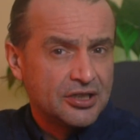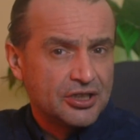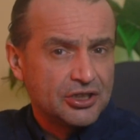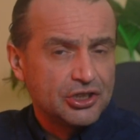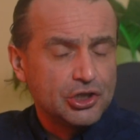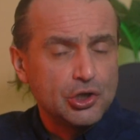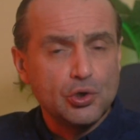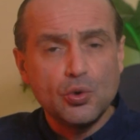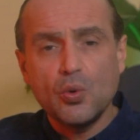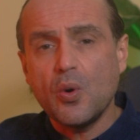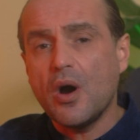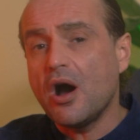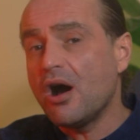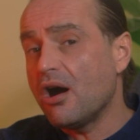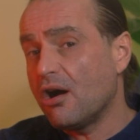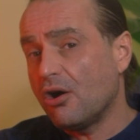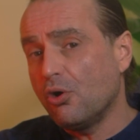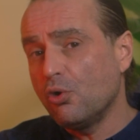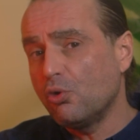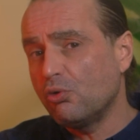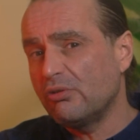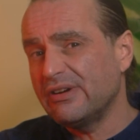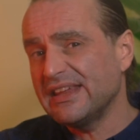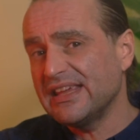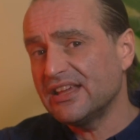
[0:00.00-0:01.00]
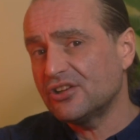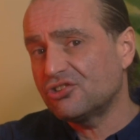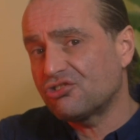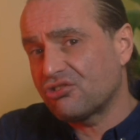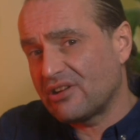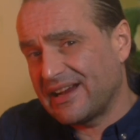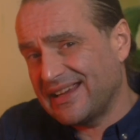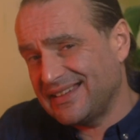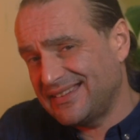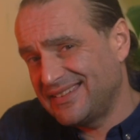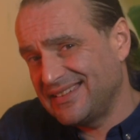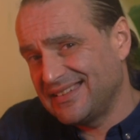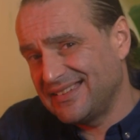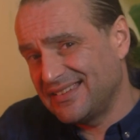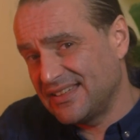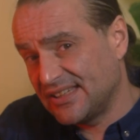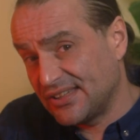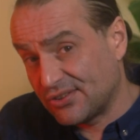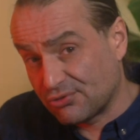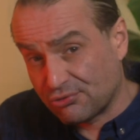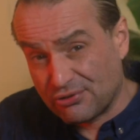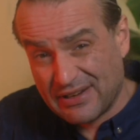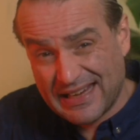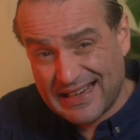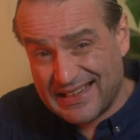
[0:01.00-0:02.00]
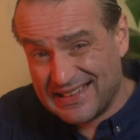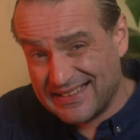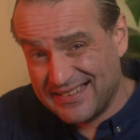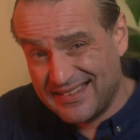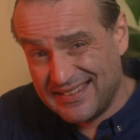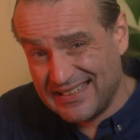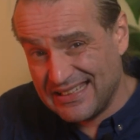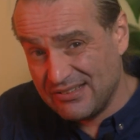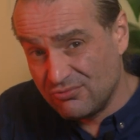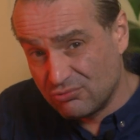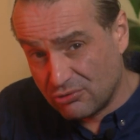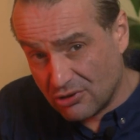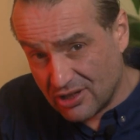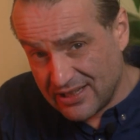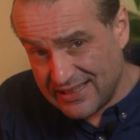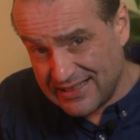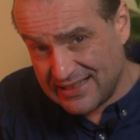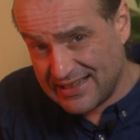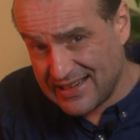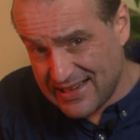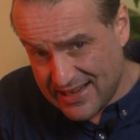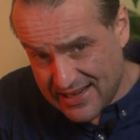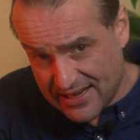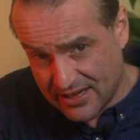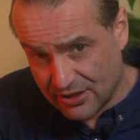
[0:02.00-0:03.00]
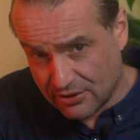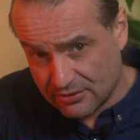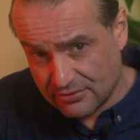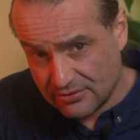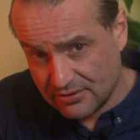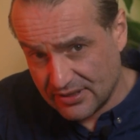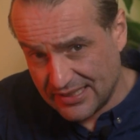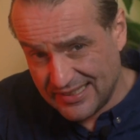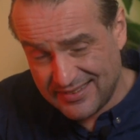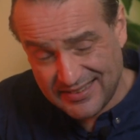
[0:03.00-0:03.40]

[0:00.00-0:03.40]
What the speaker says: You are already attracting this reality right now.